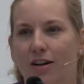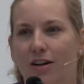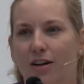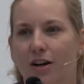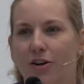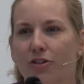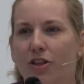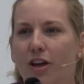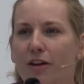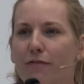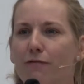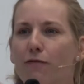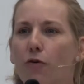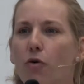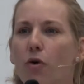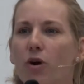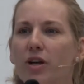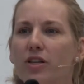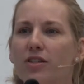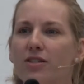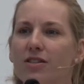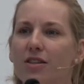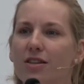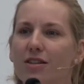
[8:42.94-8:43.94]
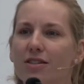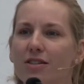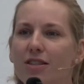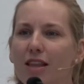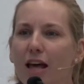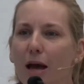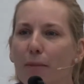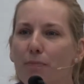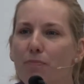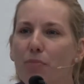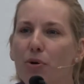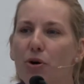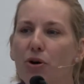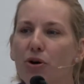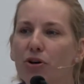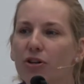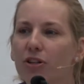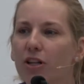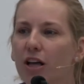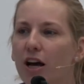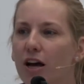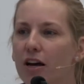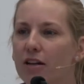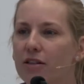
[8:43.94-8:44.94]
Are they voices that
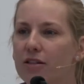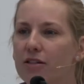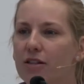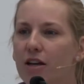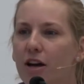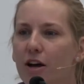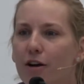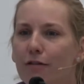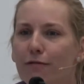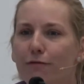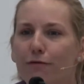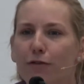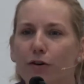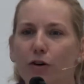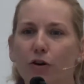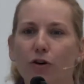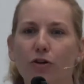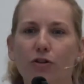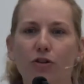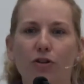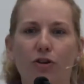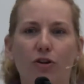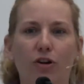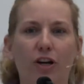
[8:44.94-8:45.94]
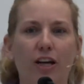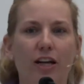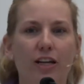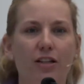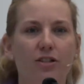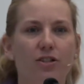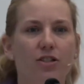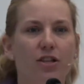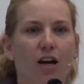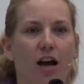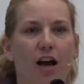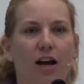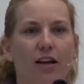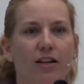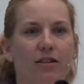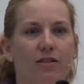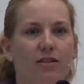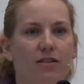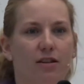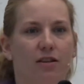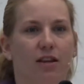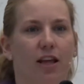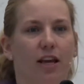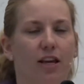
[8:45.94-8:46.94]
pull us further into
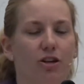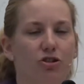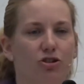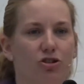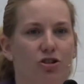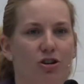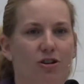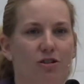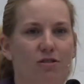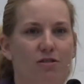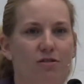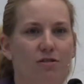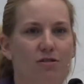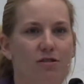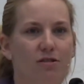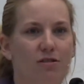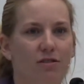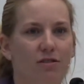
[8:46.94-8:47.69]
isolation,